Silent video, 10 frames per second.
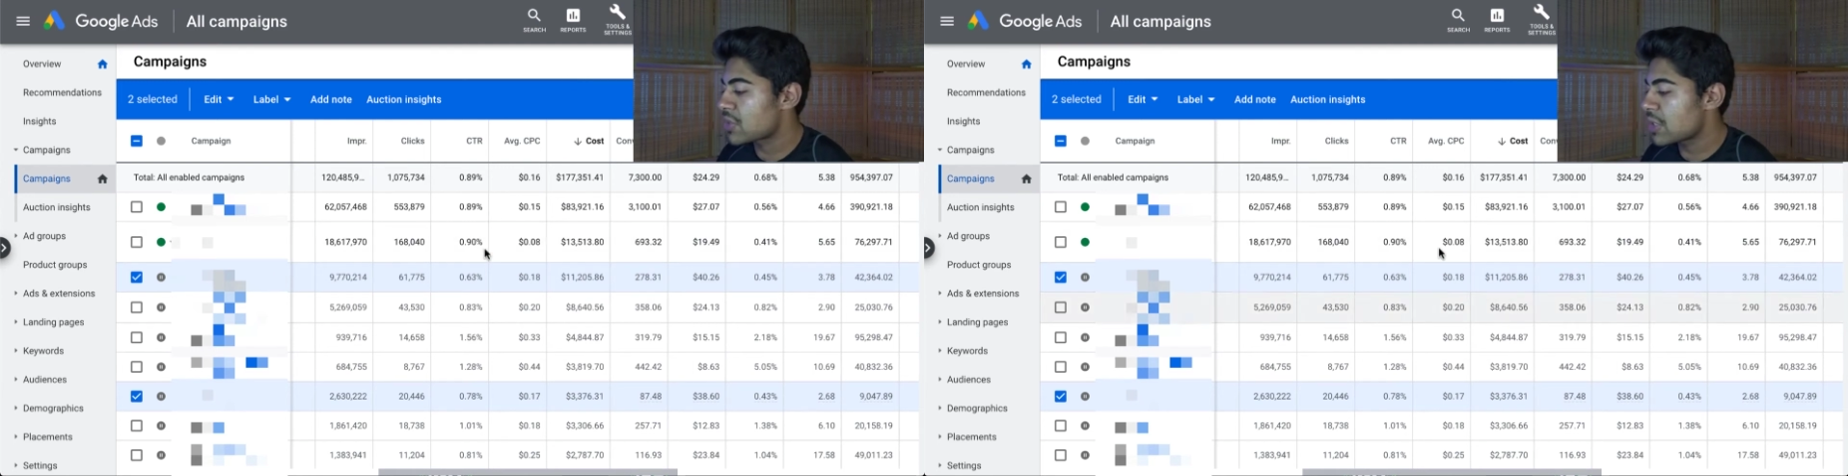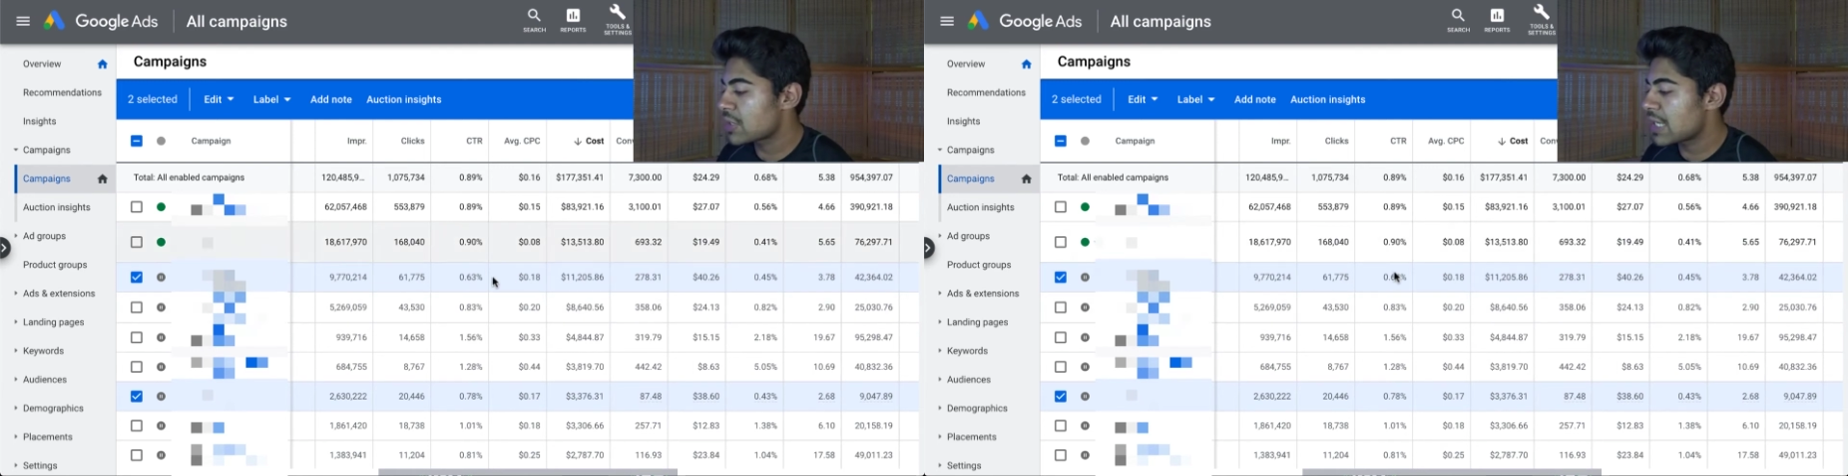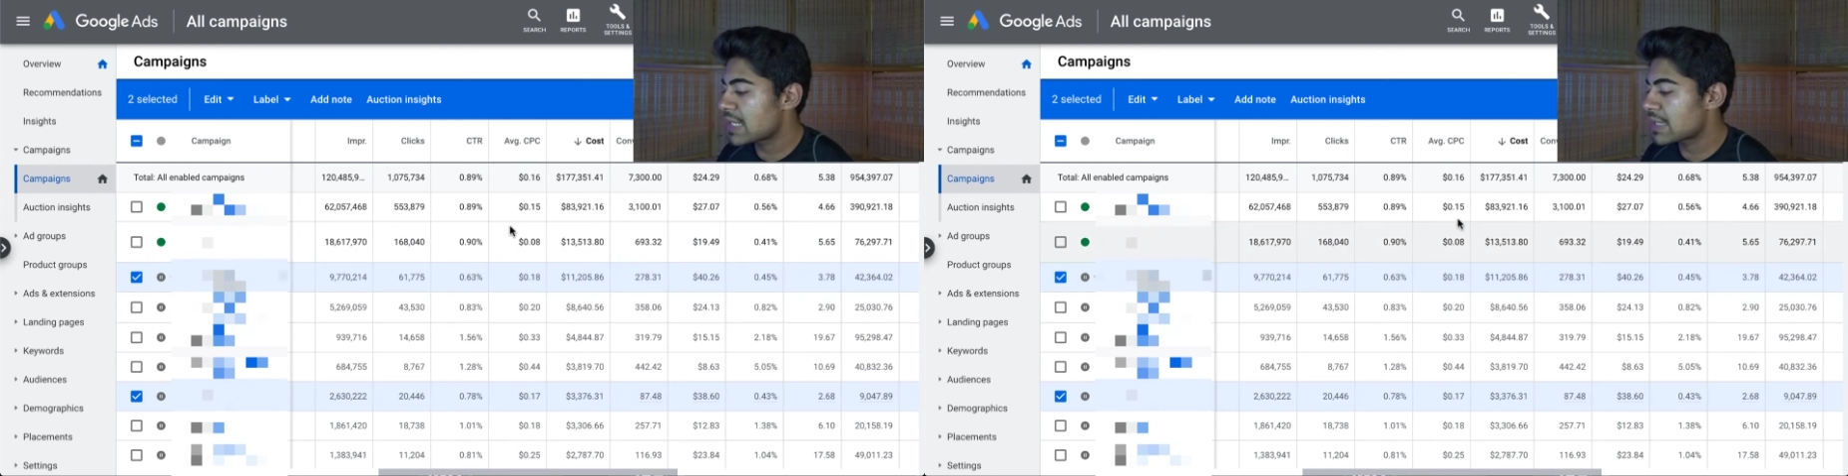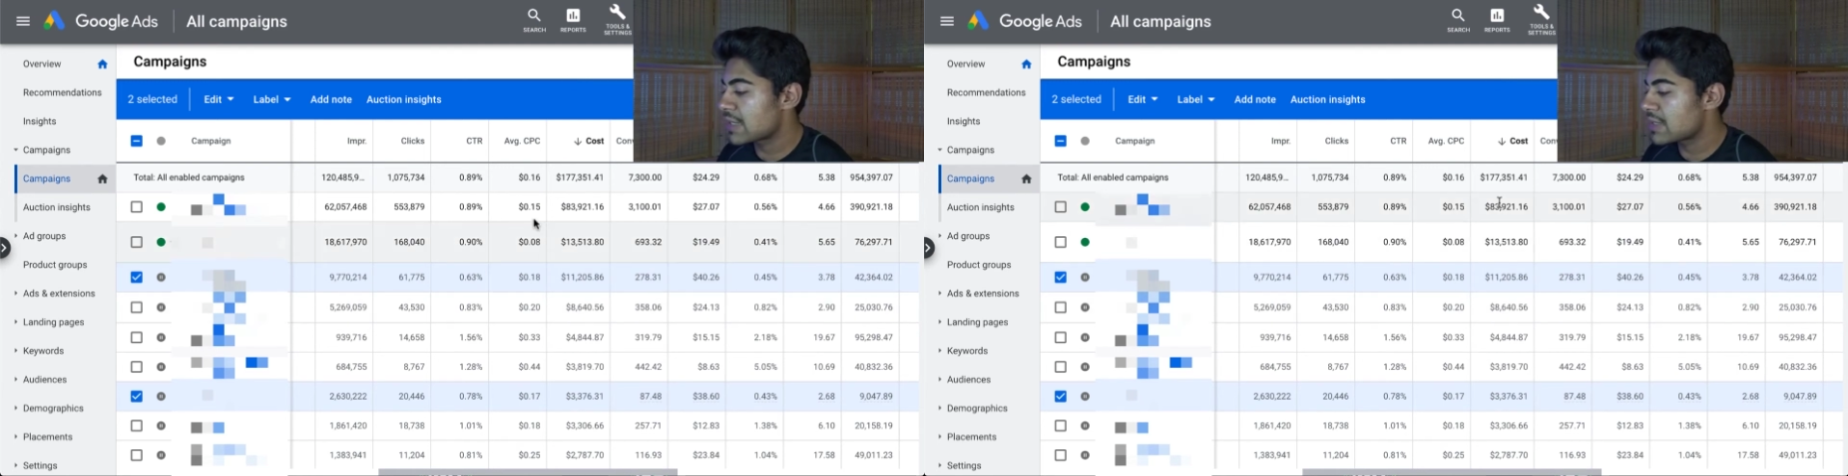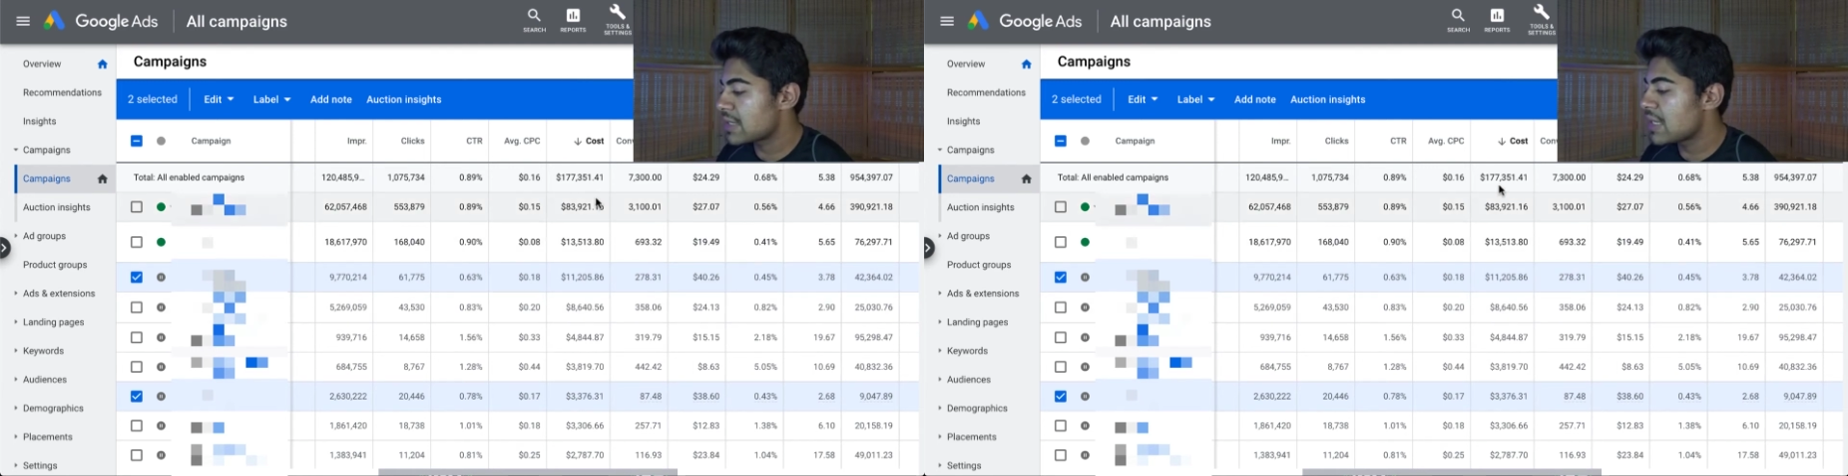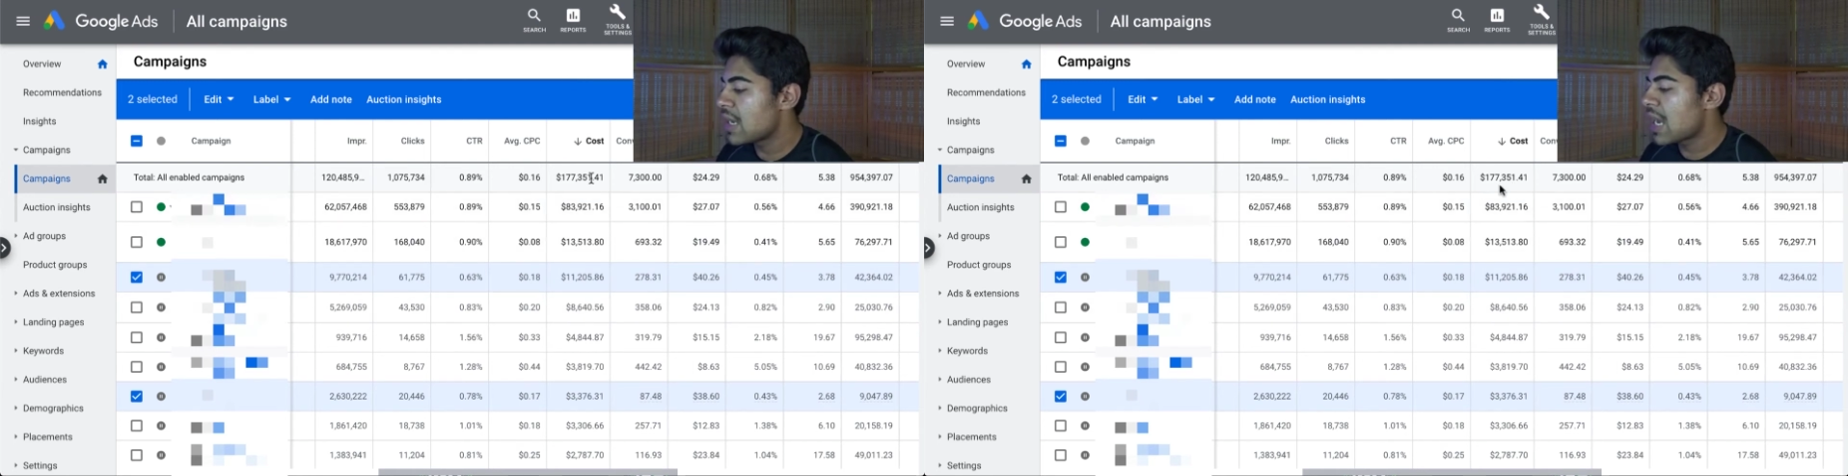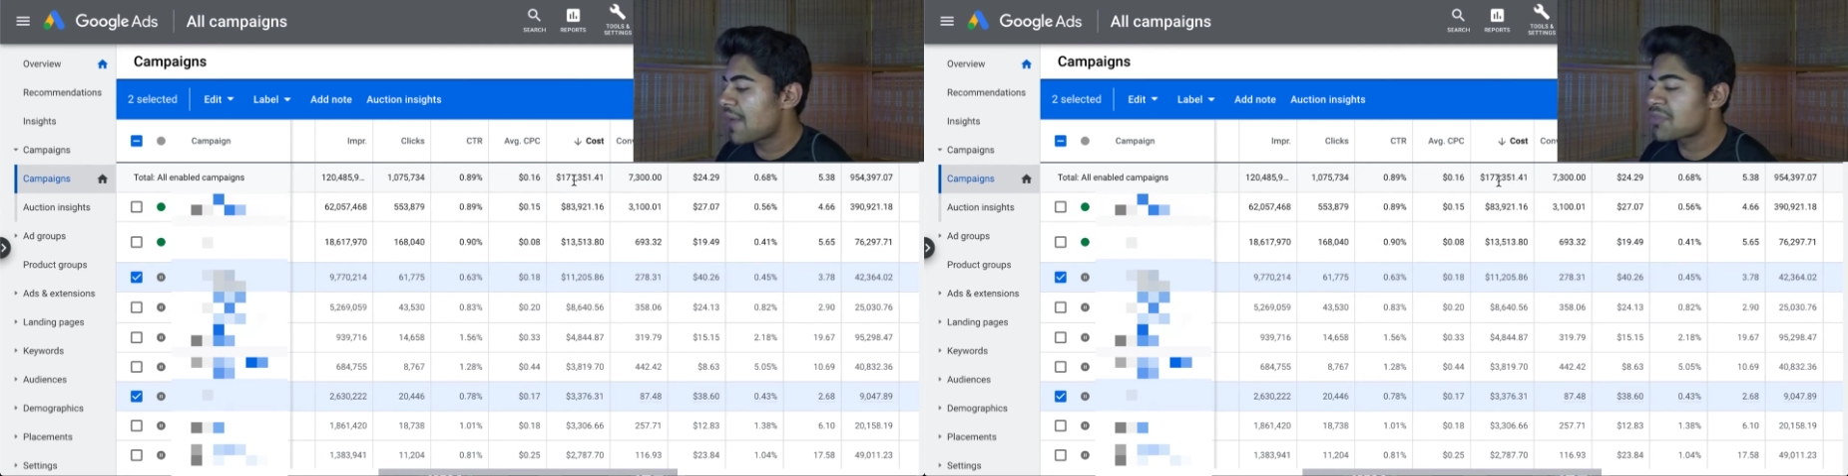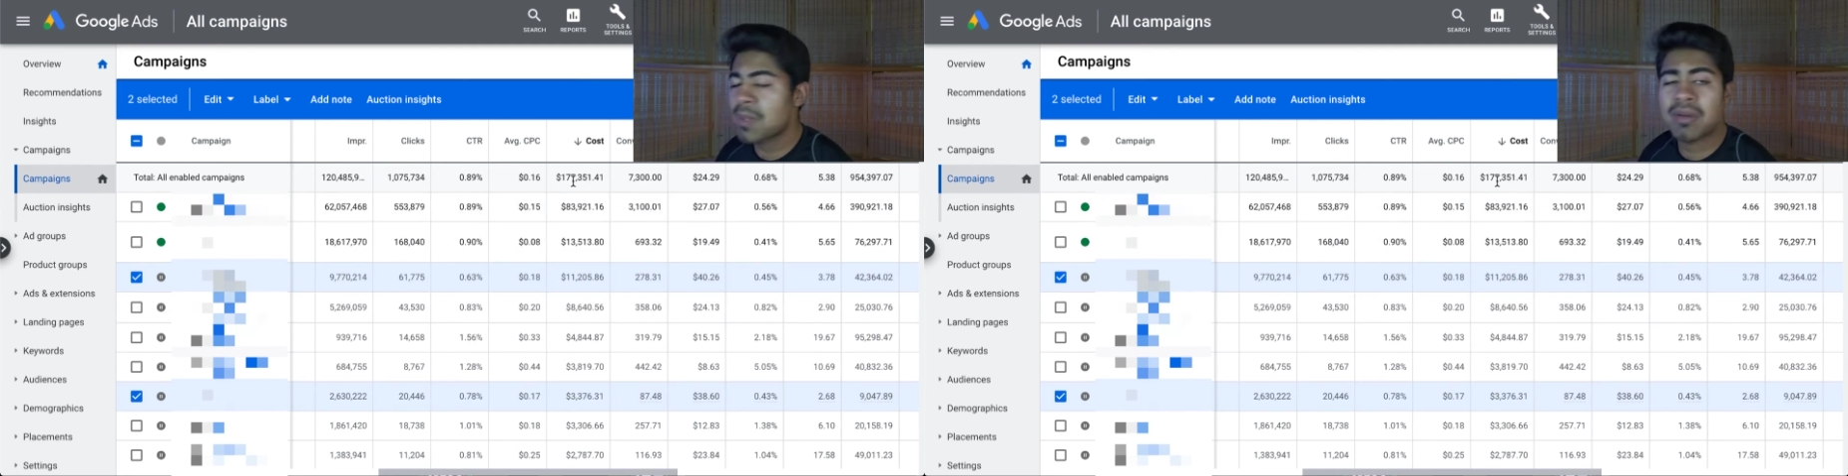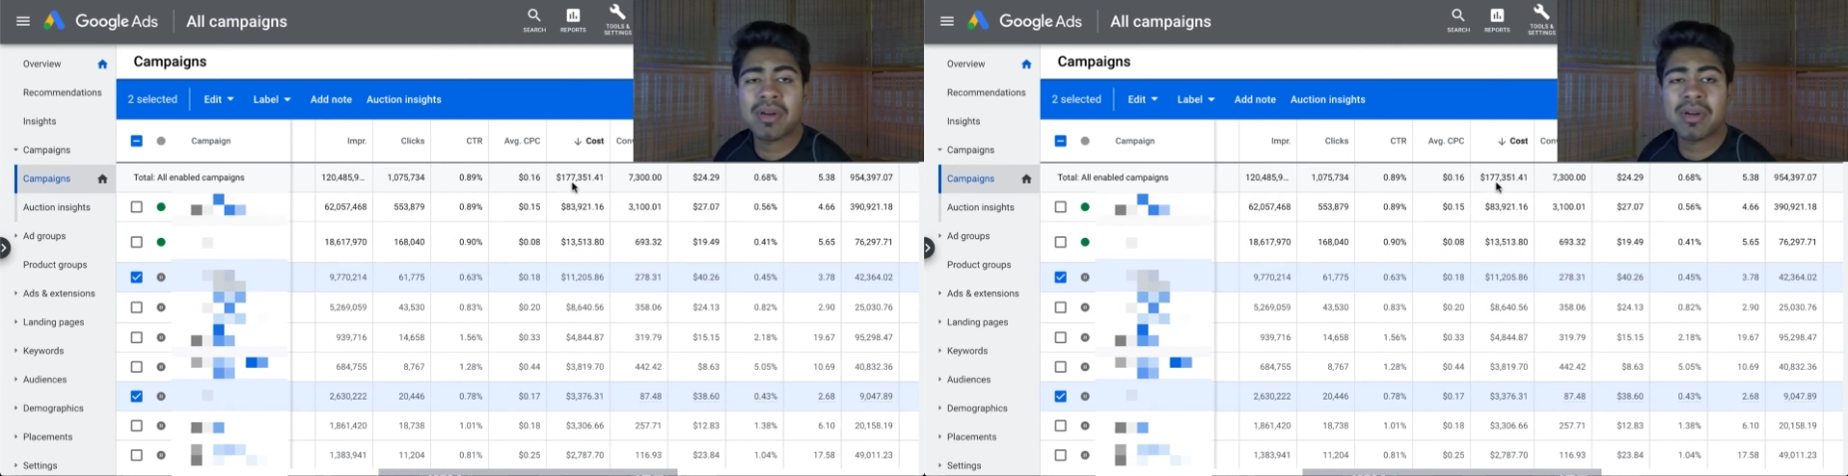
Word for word: So as you guys can see, I've spent